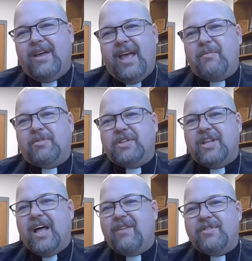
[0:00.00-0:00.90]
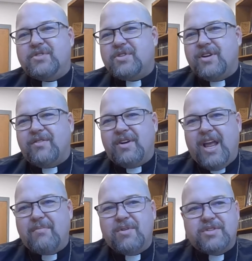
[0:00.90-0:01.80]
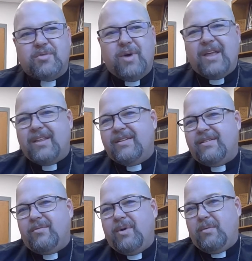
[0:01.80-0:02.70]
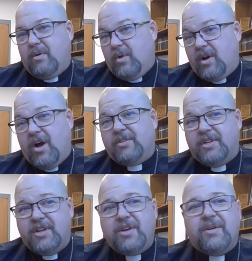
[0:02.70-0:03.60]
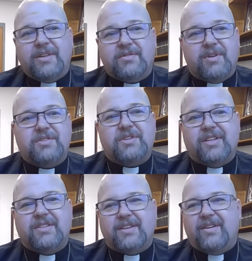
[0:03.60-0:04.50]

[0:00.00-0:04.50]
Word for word: able to love and serve our neighbors the way that we were called to do as christians so